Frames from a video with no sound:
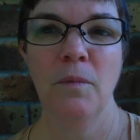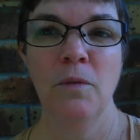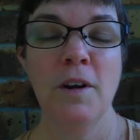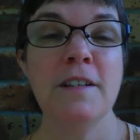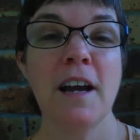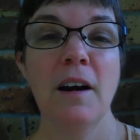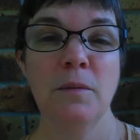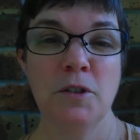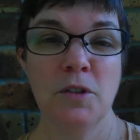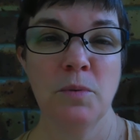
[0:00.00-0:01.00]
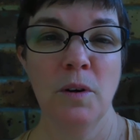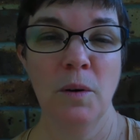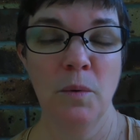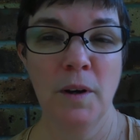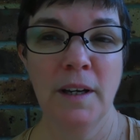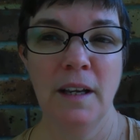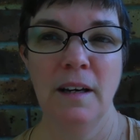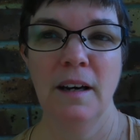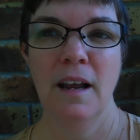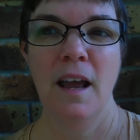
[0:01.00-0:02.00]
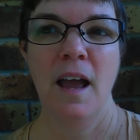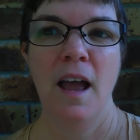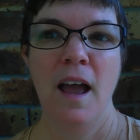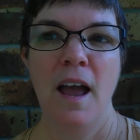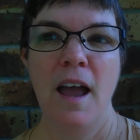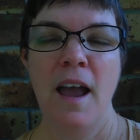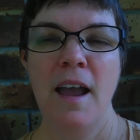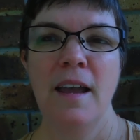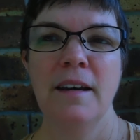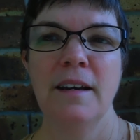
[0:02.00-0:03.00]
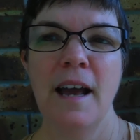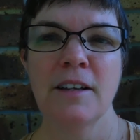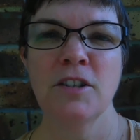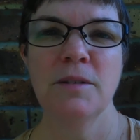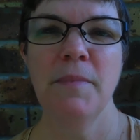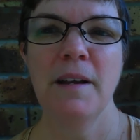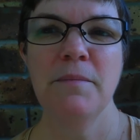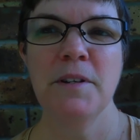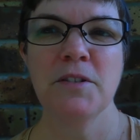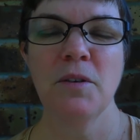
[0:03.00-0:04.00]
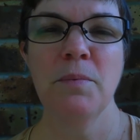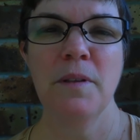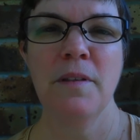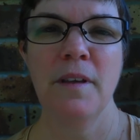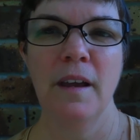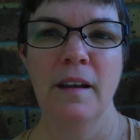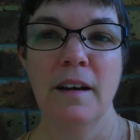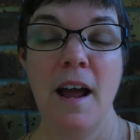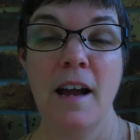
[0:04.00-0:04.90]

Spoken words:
retail, which is what I work in, and it actually made me stop and think. And I